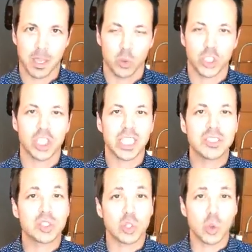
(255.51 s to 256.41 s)
Which
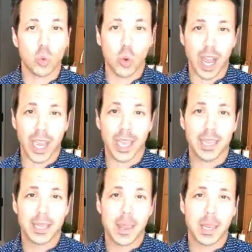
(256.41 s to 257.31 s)
leads to
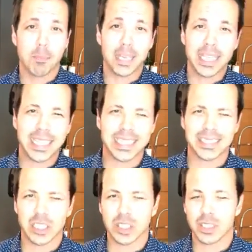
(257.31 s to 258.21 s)
why meaning is
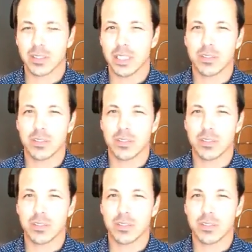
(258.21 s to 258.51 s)
actually